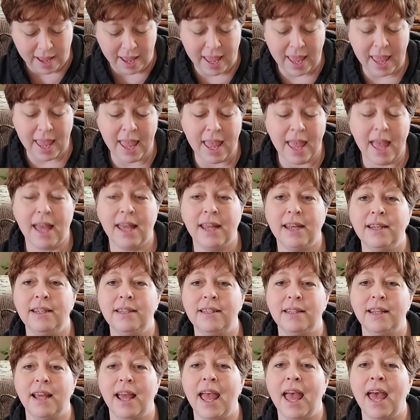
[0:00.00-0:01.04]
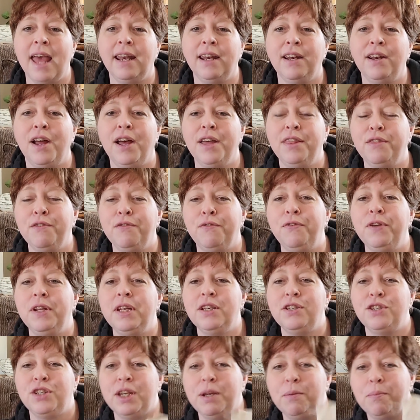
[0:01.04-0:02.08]
and had it on the
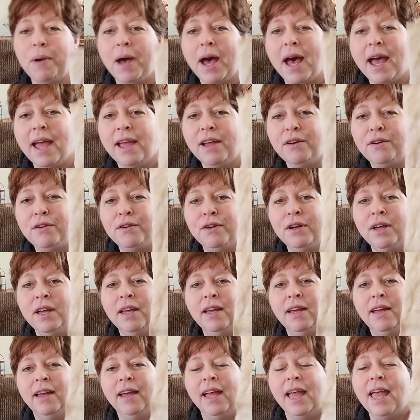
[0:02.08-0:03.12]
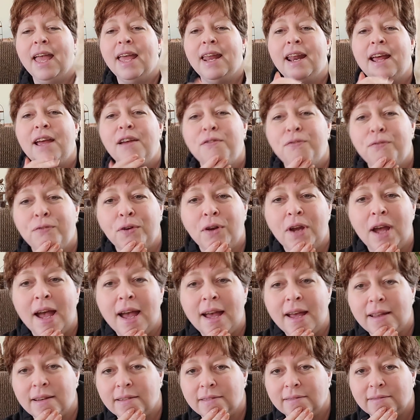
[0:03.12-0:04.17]
finishing pile, and I
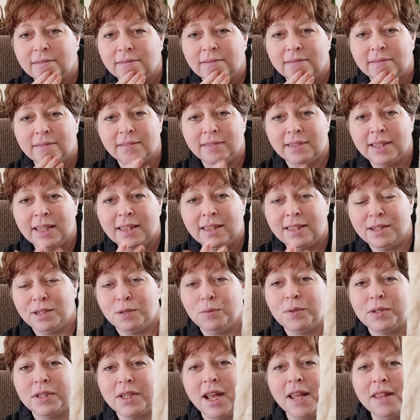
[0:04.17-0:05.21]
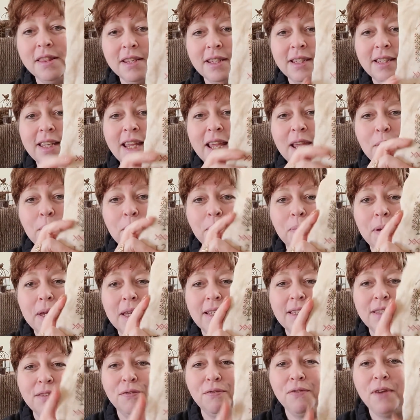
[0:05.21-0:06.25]
forgot that this was on the same
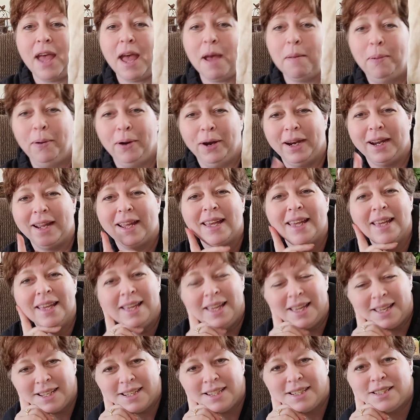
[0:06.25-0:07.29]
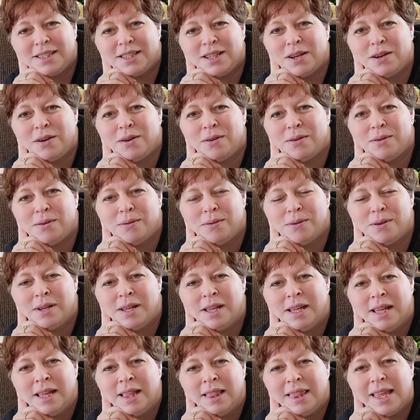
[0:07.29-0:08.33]
piece of fabric. So
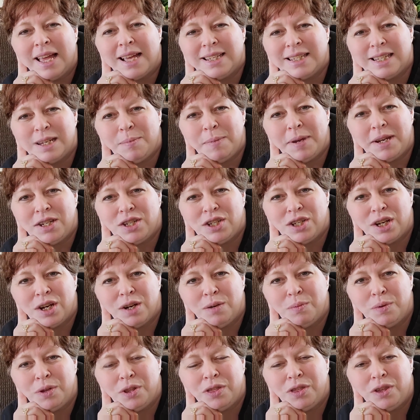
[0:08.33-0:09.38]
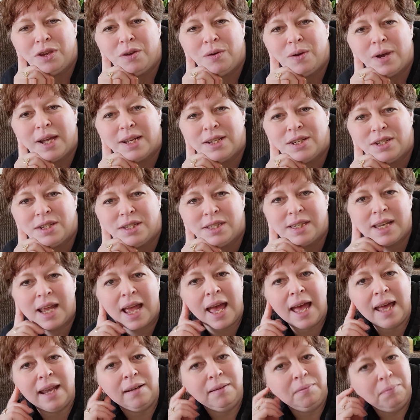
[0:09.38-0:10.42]
last time I shared with you, I just
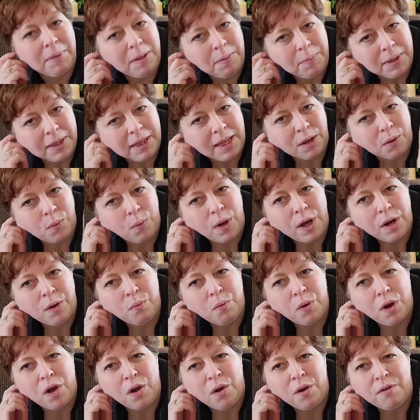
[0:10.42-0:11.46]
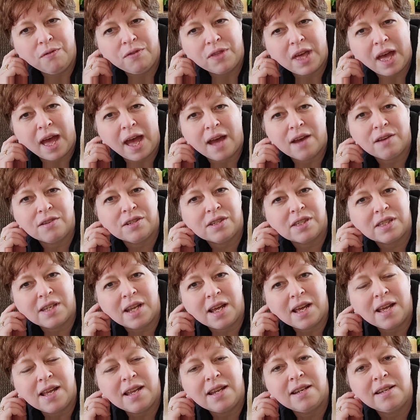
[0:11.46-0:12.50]
had maybe like one row of the house
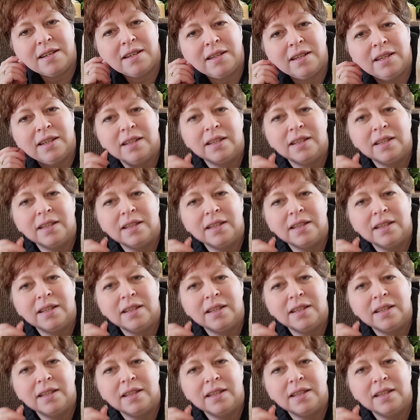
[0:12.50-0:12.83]
done,